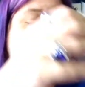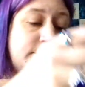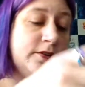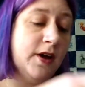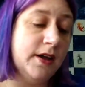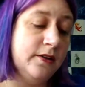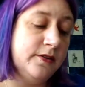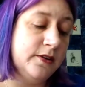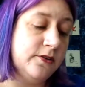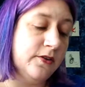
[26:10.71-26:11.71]
So I use
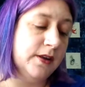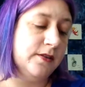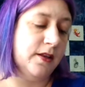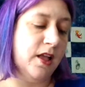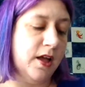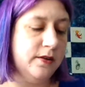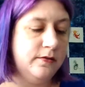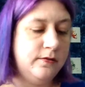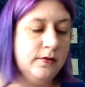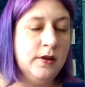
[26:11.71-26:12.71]
his threads a lot.
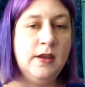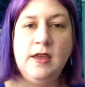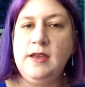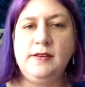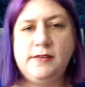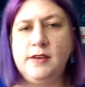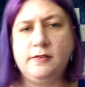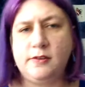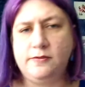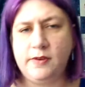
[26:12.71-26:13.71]
His
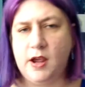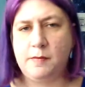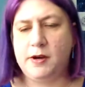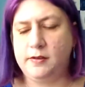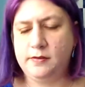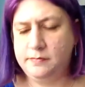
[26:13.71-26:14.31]
silks are phenomenal.